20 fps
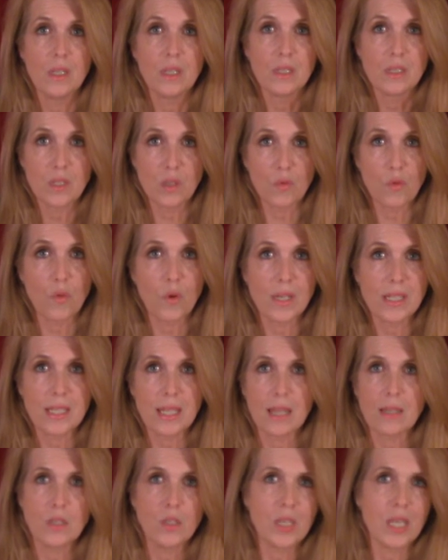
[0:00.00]
Civil Rights
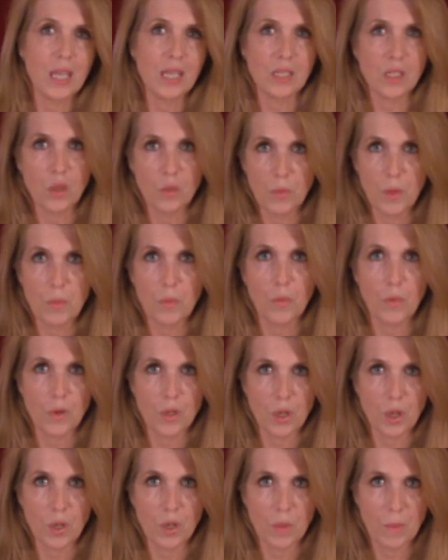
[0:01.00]
Act, you can't tell people where to
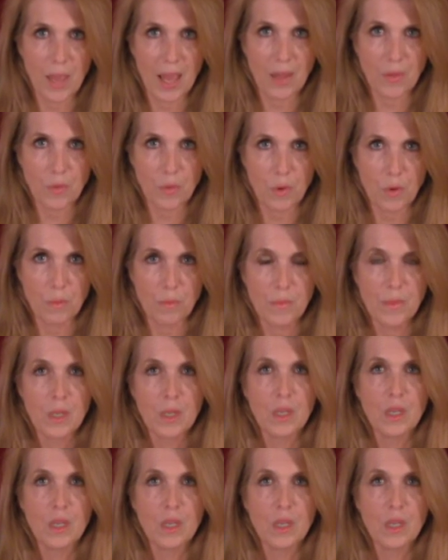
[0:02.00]
go to the bathroom.